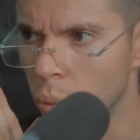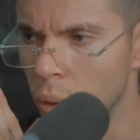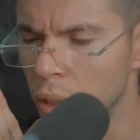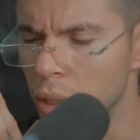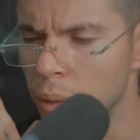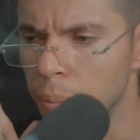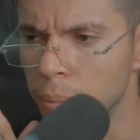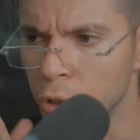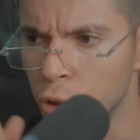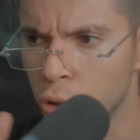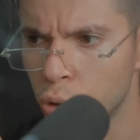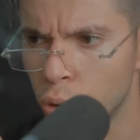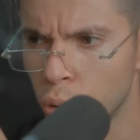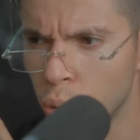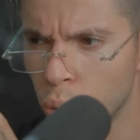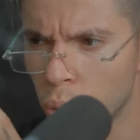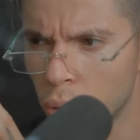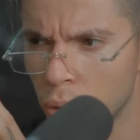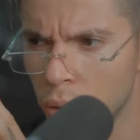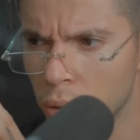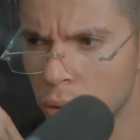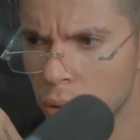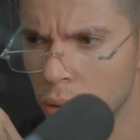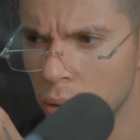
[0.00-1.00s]
a
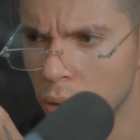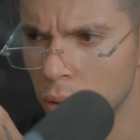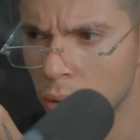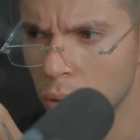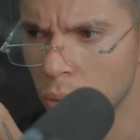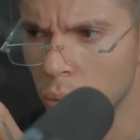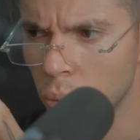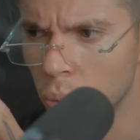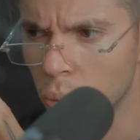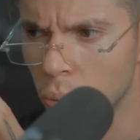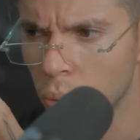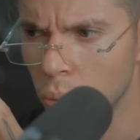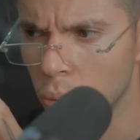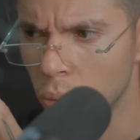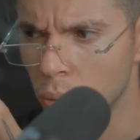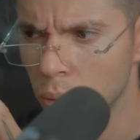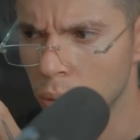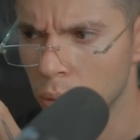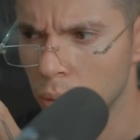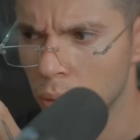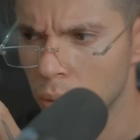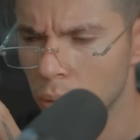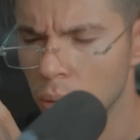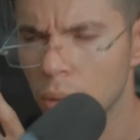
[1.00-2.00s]
mature,
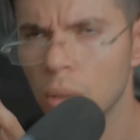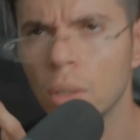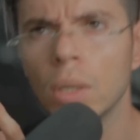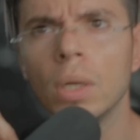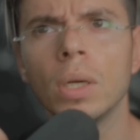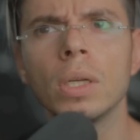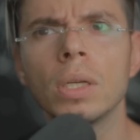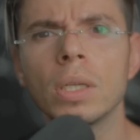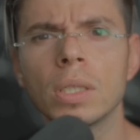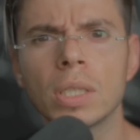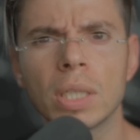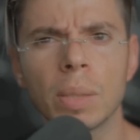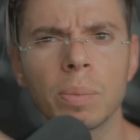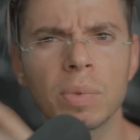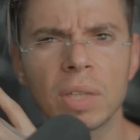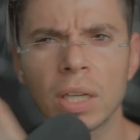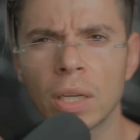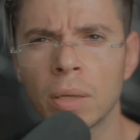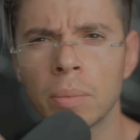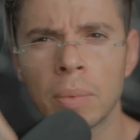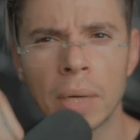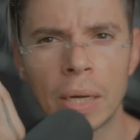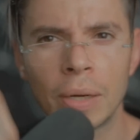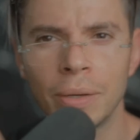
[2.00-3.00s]

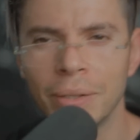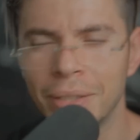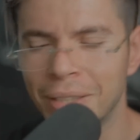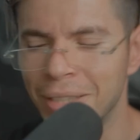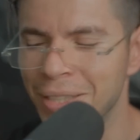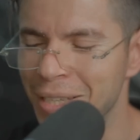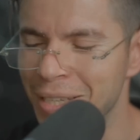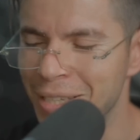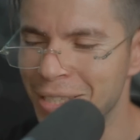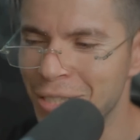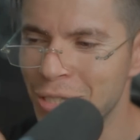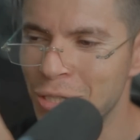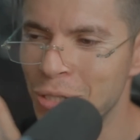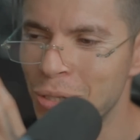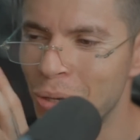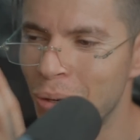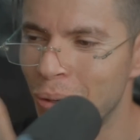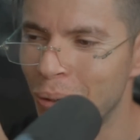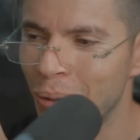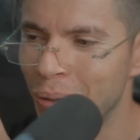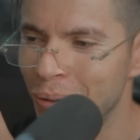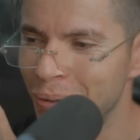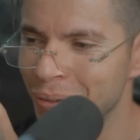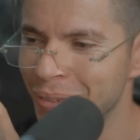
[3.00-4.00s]
something about a
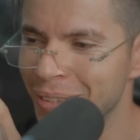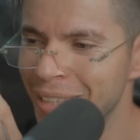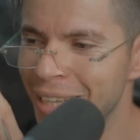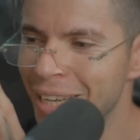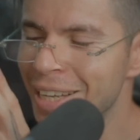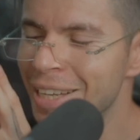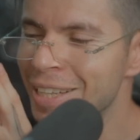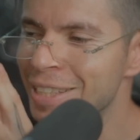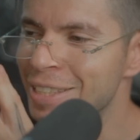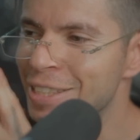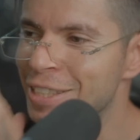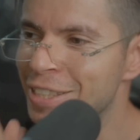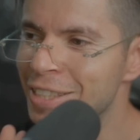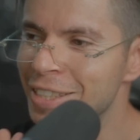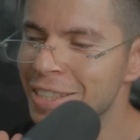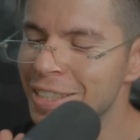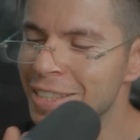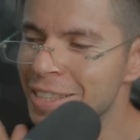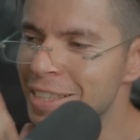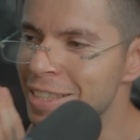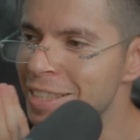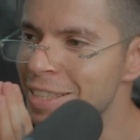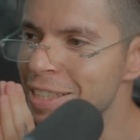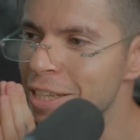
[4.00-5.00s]
soul,
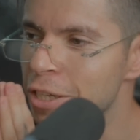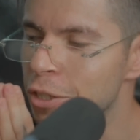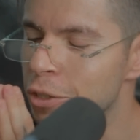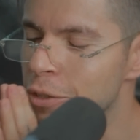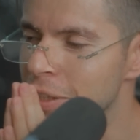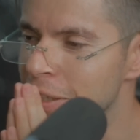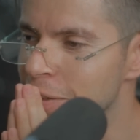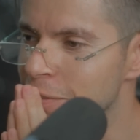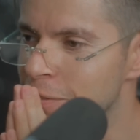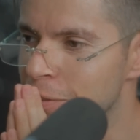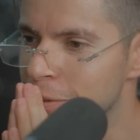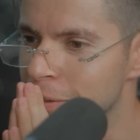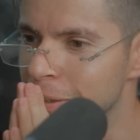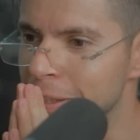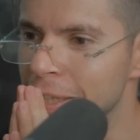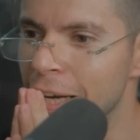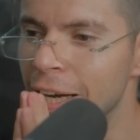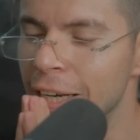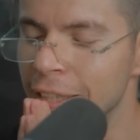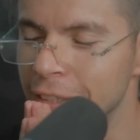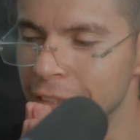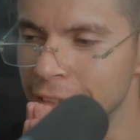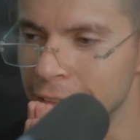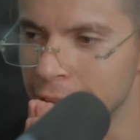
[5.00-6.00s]
Jesus, I already
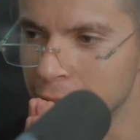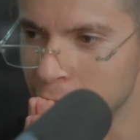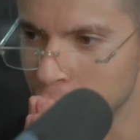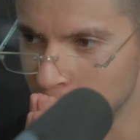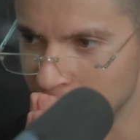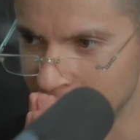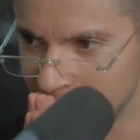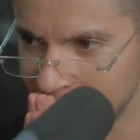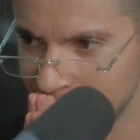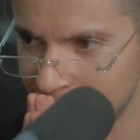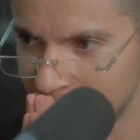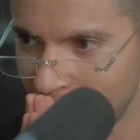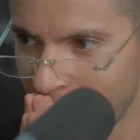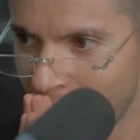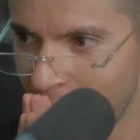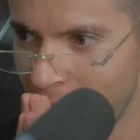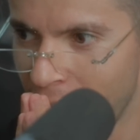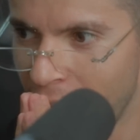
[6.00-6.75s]
forgot the lyrics.